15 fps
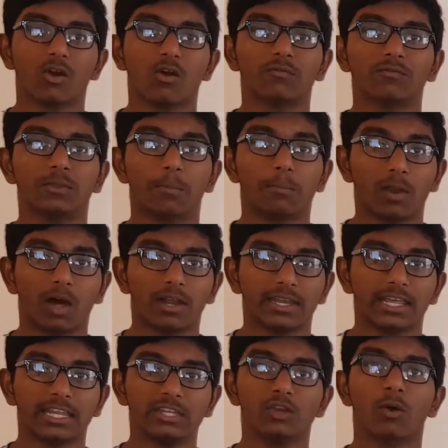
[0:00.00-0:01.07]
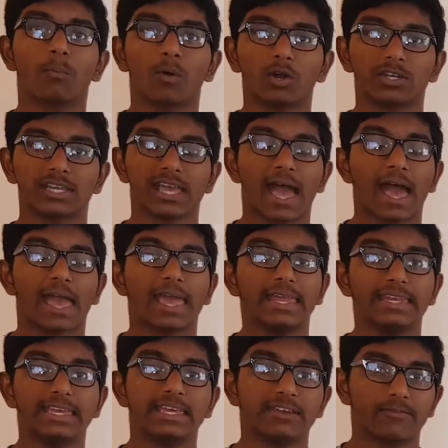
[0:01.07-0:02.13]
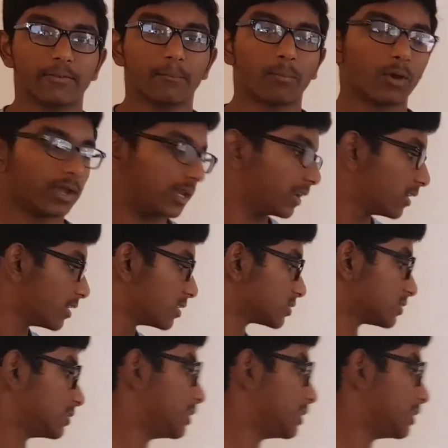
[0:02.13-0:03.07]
of the blood in your body at any given point. So